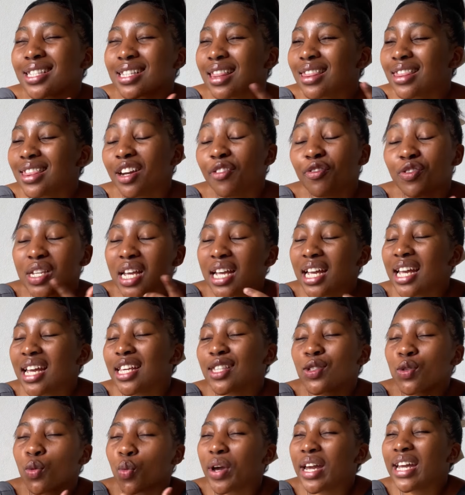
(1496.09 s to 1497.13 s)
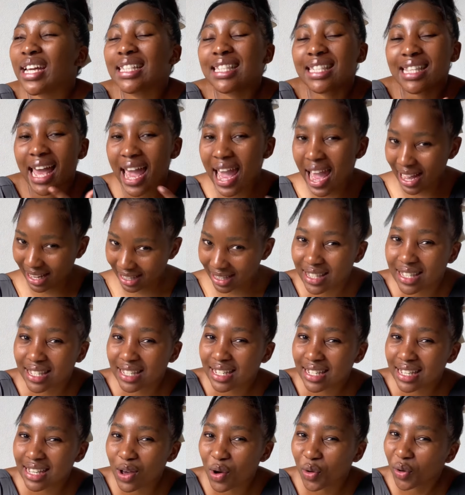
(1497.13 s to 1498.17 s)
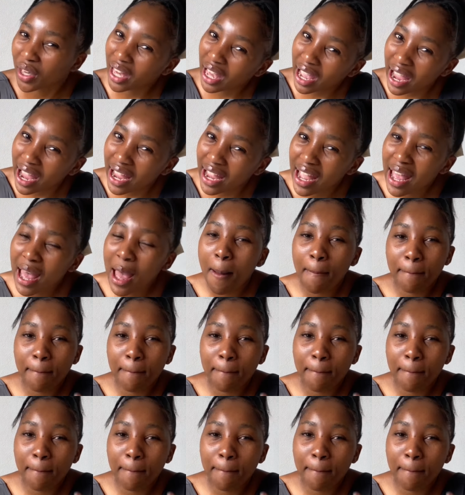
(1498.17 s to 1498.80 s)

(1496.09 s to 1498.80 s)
thrifting is where it's at okay